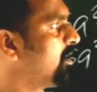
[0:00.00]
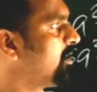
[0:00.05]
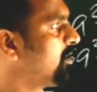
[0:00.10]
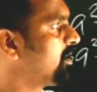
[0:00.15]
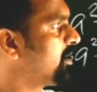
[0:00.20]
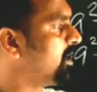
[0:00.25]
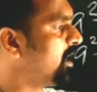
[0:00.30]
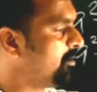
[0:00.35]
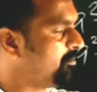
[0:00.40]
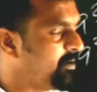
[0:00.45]

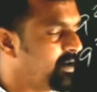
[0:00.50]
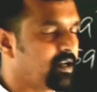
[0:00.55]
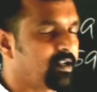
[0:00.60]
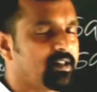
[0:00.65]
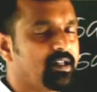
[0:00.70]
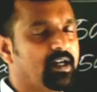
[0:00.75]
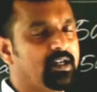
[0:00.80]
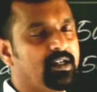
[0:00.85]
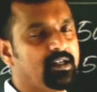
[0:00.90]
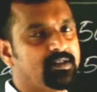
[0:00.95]
number?
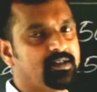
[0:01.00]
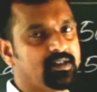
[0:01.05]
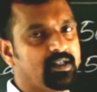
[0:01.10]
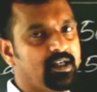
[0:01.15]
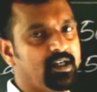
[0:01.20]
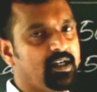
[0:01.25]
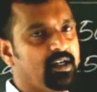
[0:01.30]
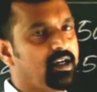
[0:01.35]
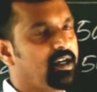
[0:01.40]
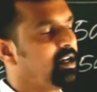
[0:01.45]
That is
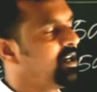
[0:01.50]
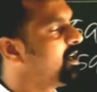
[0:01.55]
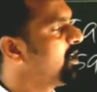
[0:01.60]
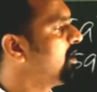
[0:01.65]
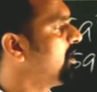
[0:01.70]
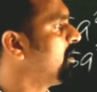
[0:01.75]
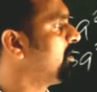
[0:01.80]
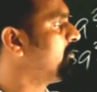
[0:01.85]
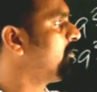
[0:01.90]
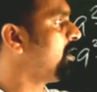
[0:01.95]
the
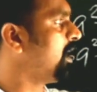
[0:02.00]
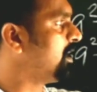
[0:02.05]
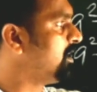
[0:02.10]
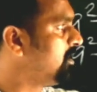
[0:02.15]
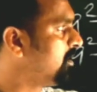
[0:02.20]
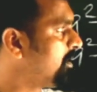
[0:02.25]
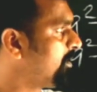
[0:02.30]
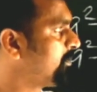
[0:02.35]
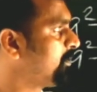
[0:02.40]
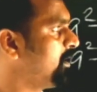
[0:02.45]

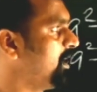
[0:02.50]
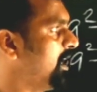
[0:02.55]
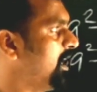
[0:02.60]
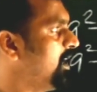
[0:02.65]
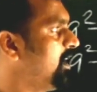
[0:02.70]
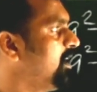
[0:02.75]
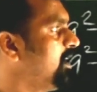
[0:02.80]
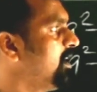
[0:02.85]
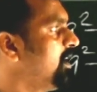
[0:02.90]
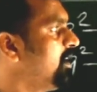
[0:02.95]
value of
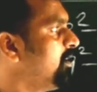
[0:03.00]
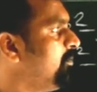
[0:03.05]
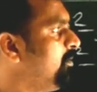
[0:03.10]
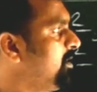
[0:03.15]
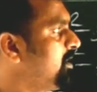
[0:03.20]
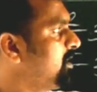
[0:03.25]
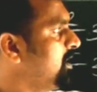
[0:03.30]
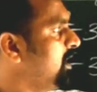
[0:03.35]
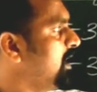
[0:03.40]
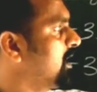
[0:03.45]
a.
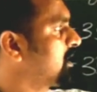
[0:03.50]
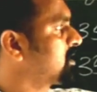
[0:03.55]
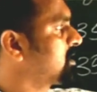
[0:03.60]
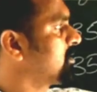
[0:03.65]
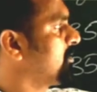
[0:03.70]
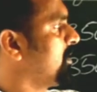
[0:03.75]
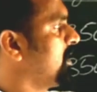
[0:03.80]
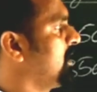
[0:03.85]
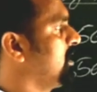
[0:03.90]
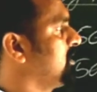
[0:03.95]
With the x,
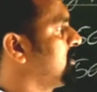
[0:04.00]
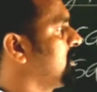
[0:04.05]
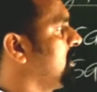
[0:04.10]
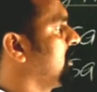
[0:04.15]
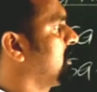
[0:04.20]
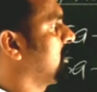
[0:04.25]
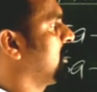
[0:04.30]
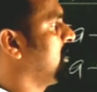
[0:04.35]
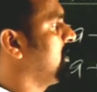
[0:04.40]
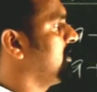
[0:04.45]
what is
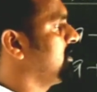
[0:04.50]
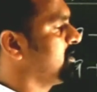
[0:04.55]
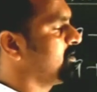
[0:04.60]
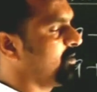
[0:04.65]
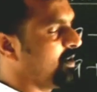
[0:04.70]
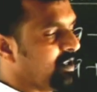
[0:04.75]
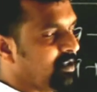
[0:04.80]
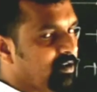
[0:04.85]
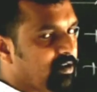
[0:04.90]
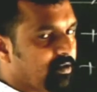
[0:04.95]
there? That is the
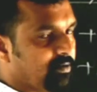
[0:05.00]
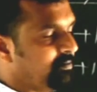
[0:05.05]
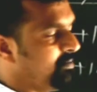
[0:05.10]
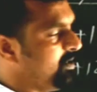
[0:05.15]
value of